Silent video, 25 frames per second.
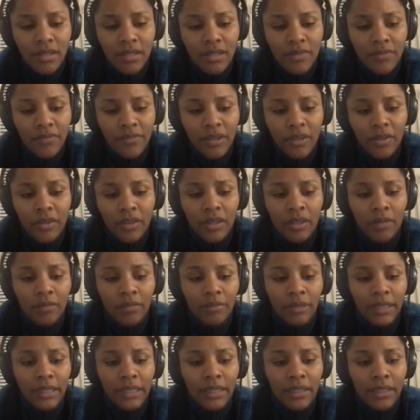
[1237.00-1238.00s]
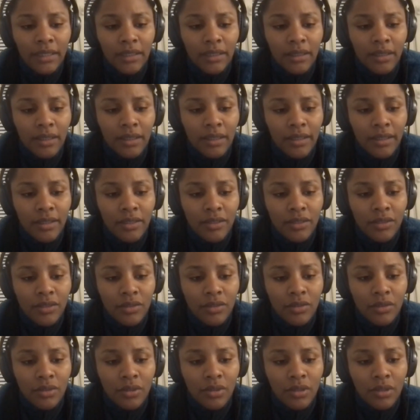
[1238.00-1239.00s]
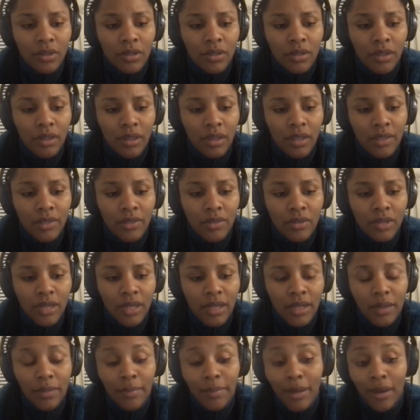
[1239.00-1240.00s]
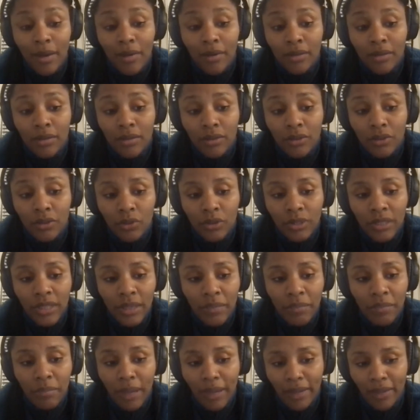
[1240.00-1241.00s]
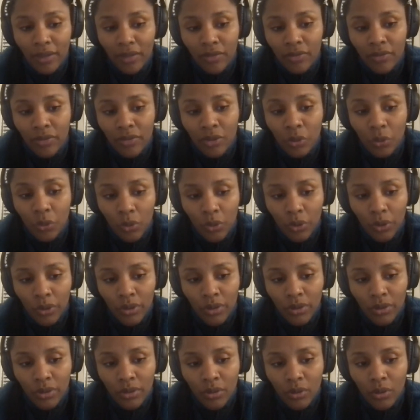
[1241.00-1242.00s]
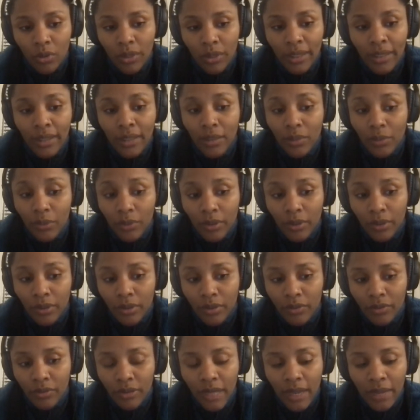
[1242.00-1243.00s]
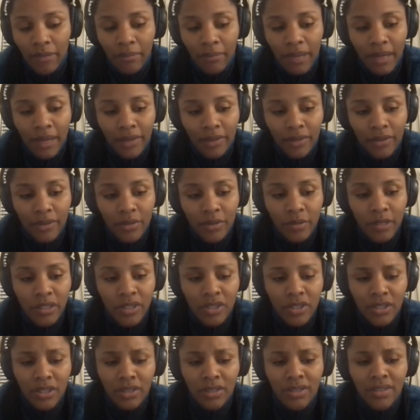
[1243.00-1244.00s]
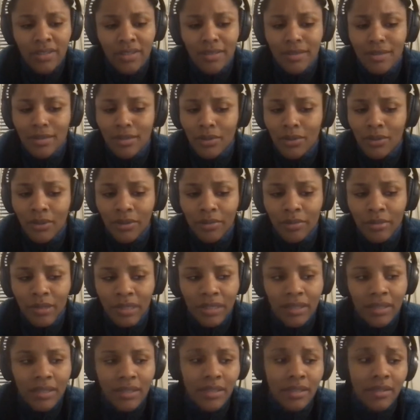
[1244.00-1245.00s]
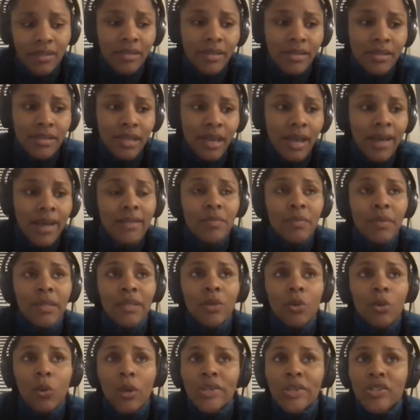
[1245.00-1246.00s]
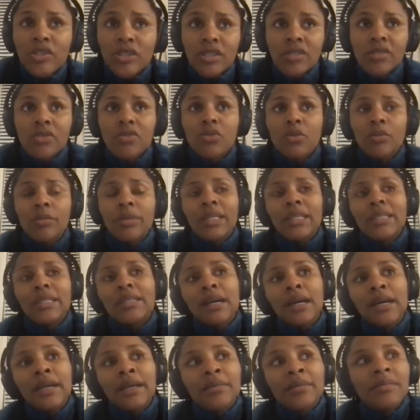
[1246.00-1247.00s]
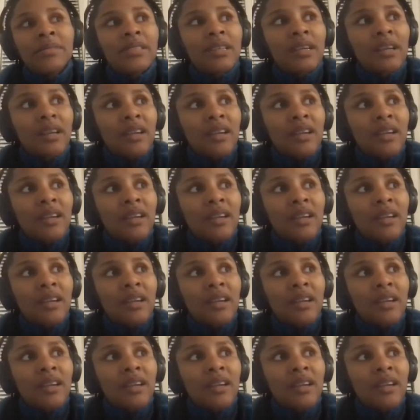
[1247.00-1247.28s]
a very complicated thing to think about, you know, the impact of your work or any work for that matter, especially artistic work, because it has been questioned so many times.